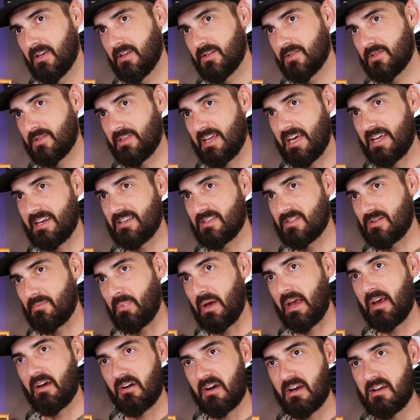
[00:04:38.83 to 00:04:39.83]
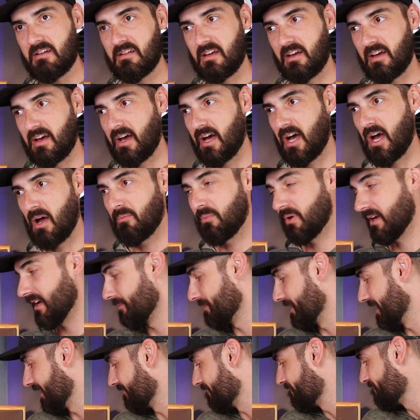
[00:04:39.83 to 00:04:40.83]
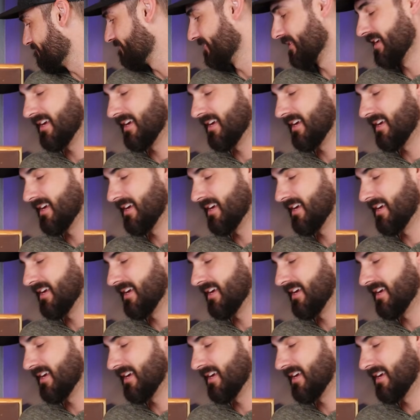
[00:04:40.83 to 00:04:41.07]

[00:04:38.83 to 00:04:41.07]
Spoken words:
So that is apparent, but I mean,